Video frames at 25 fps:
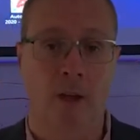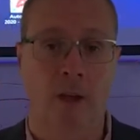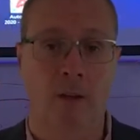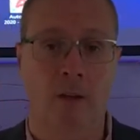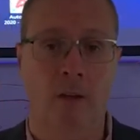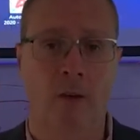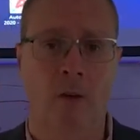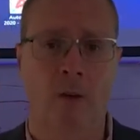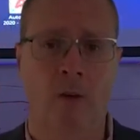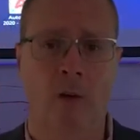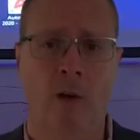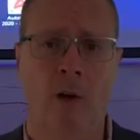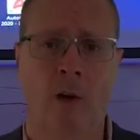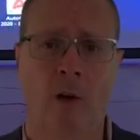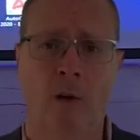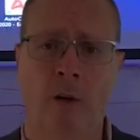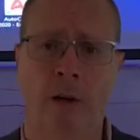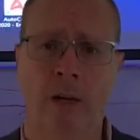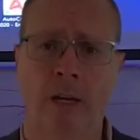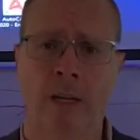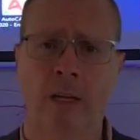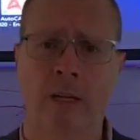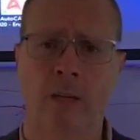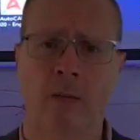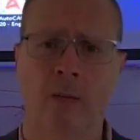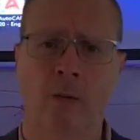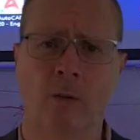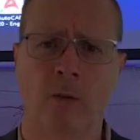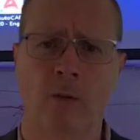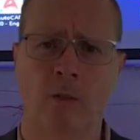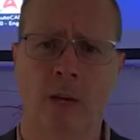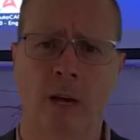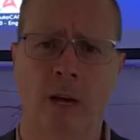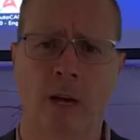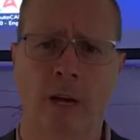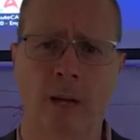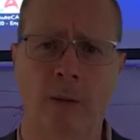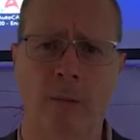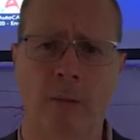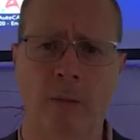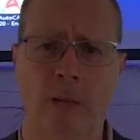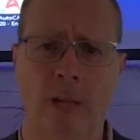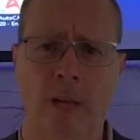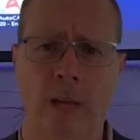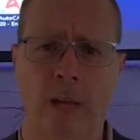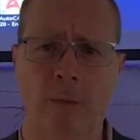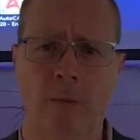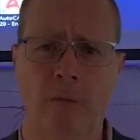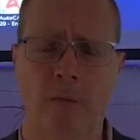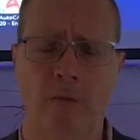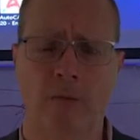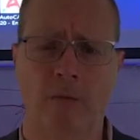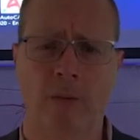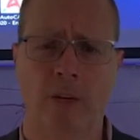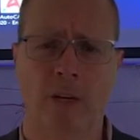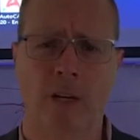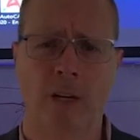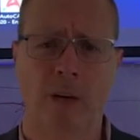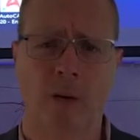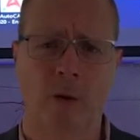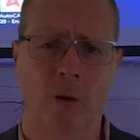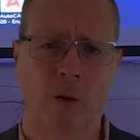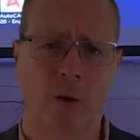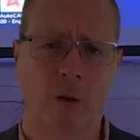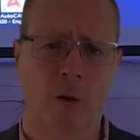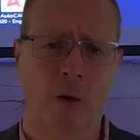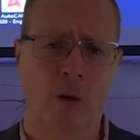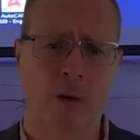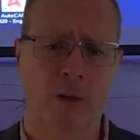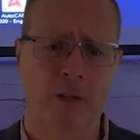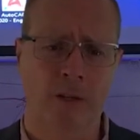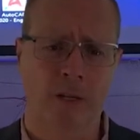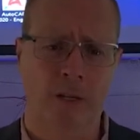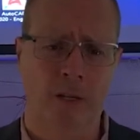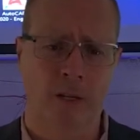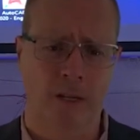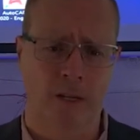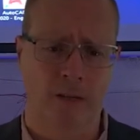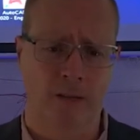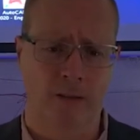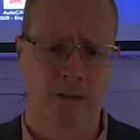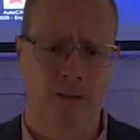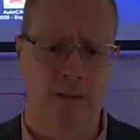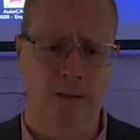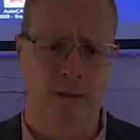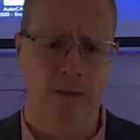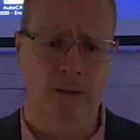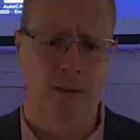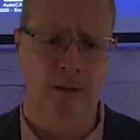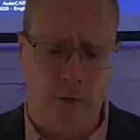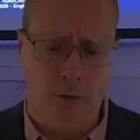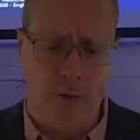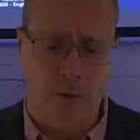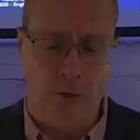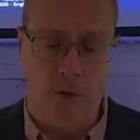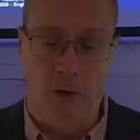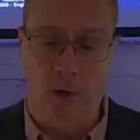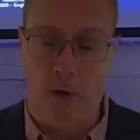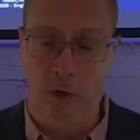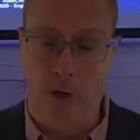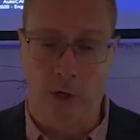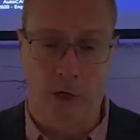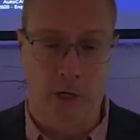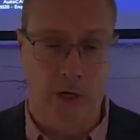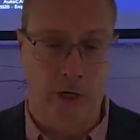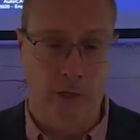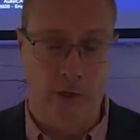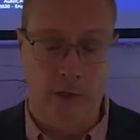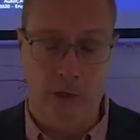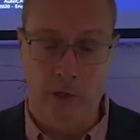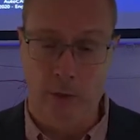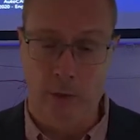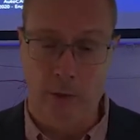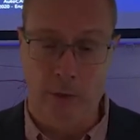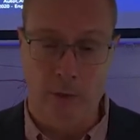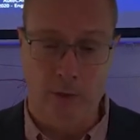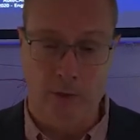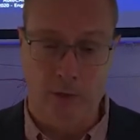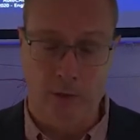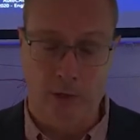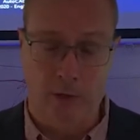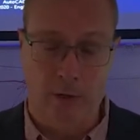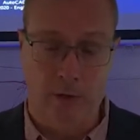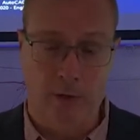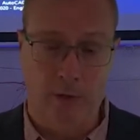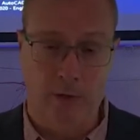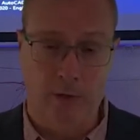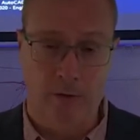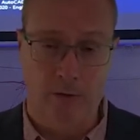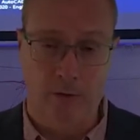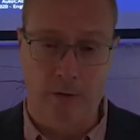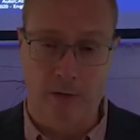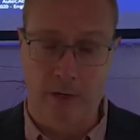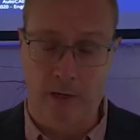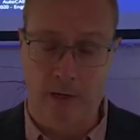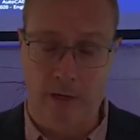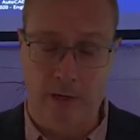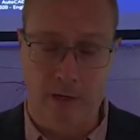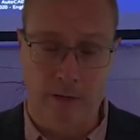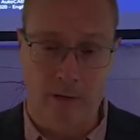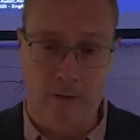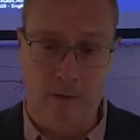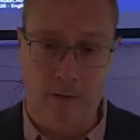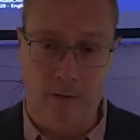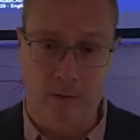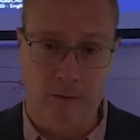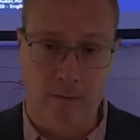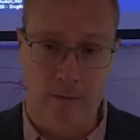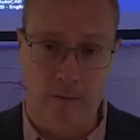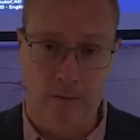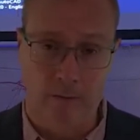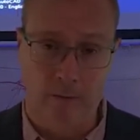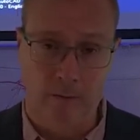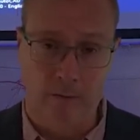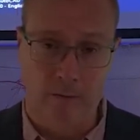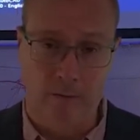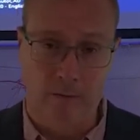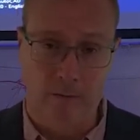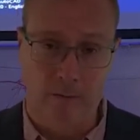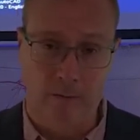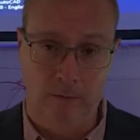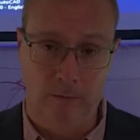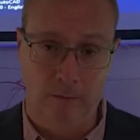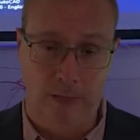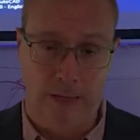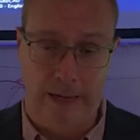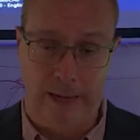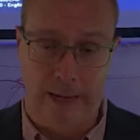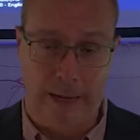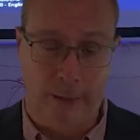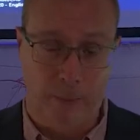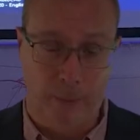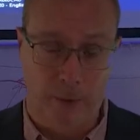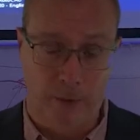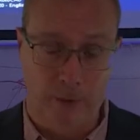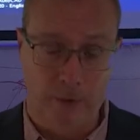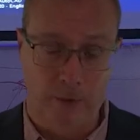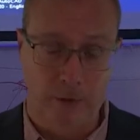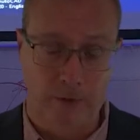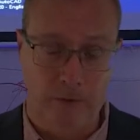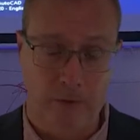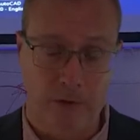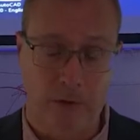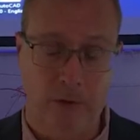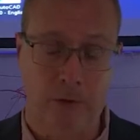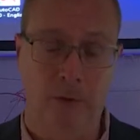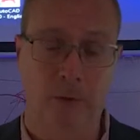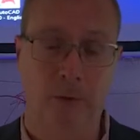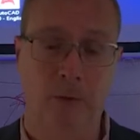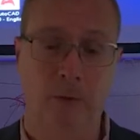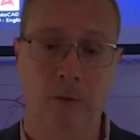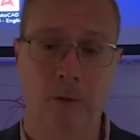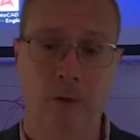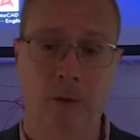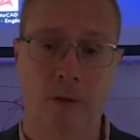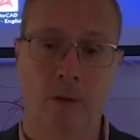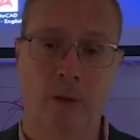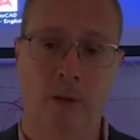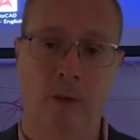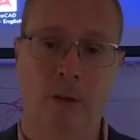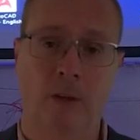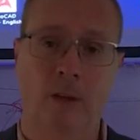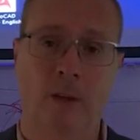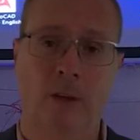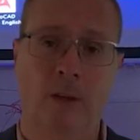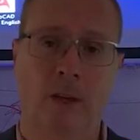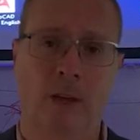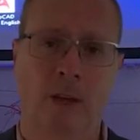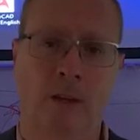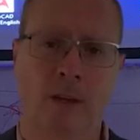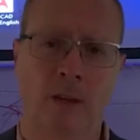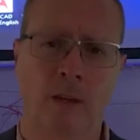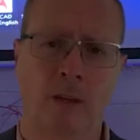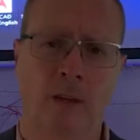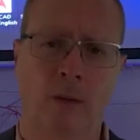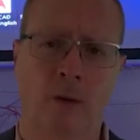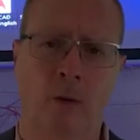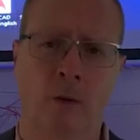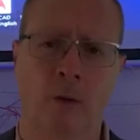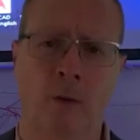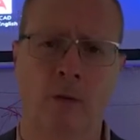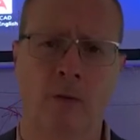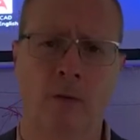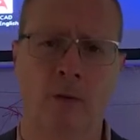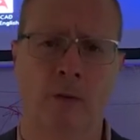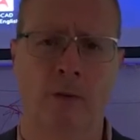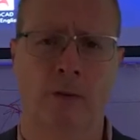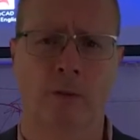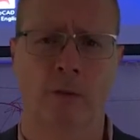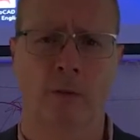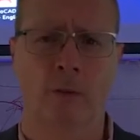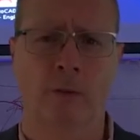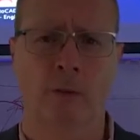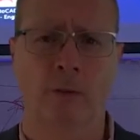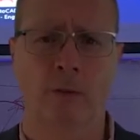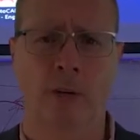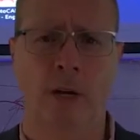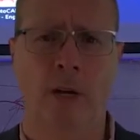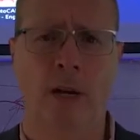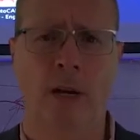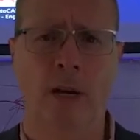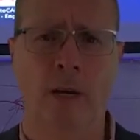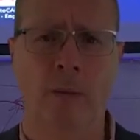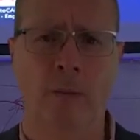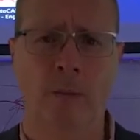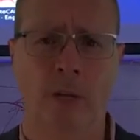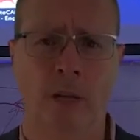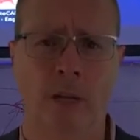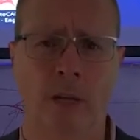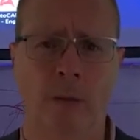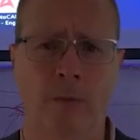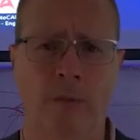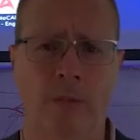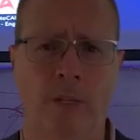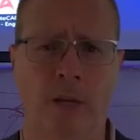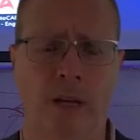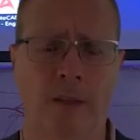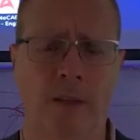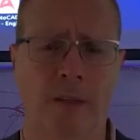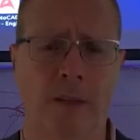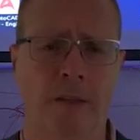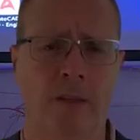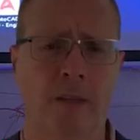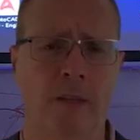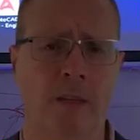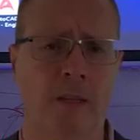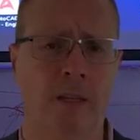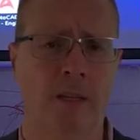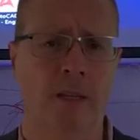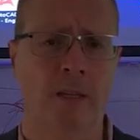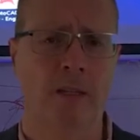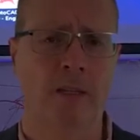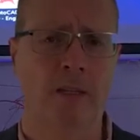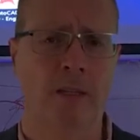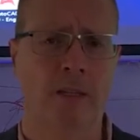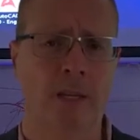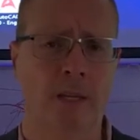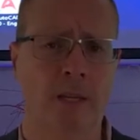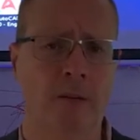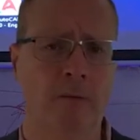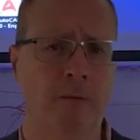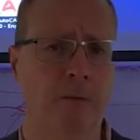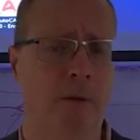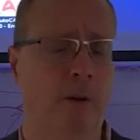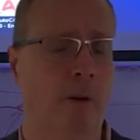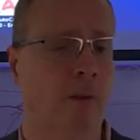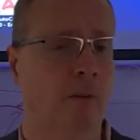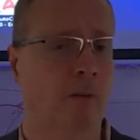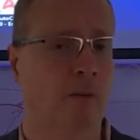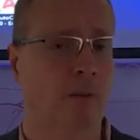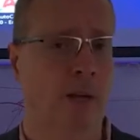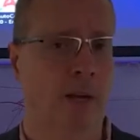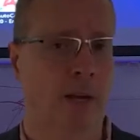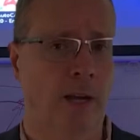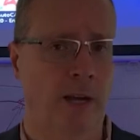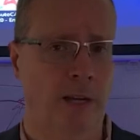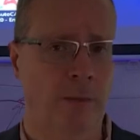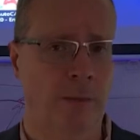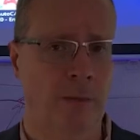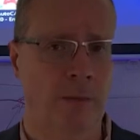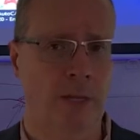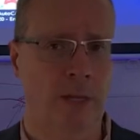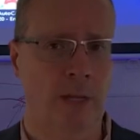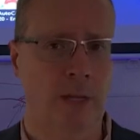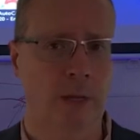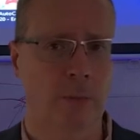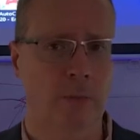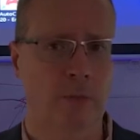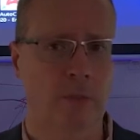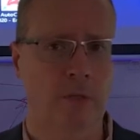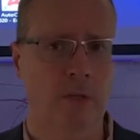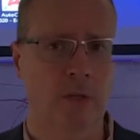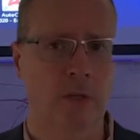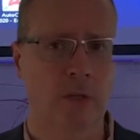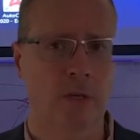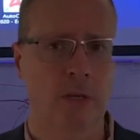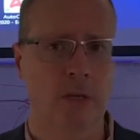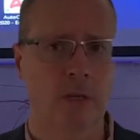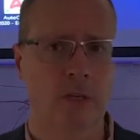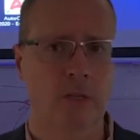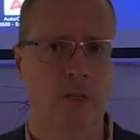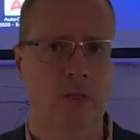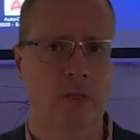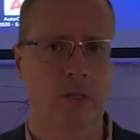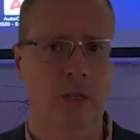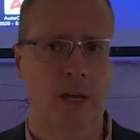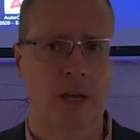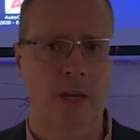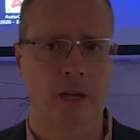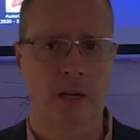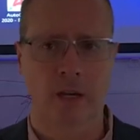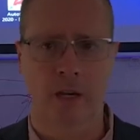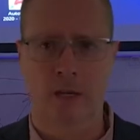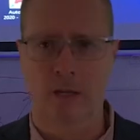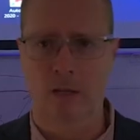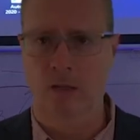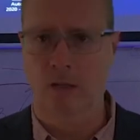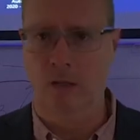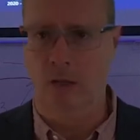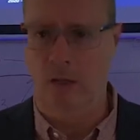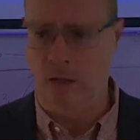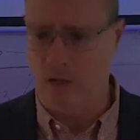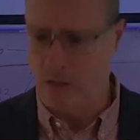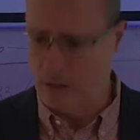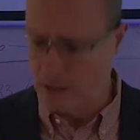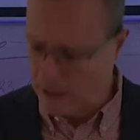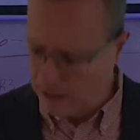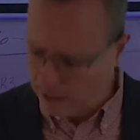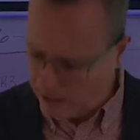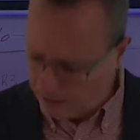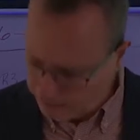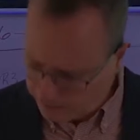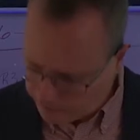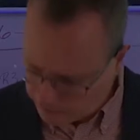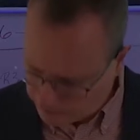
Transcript: you can already do time-lapse video on it. All you got to do is go to your video app on your phone and then go over to time-lapse. Now the default time-lapse settings on an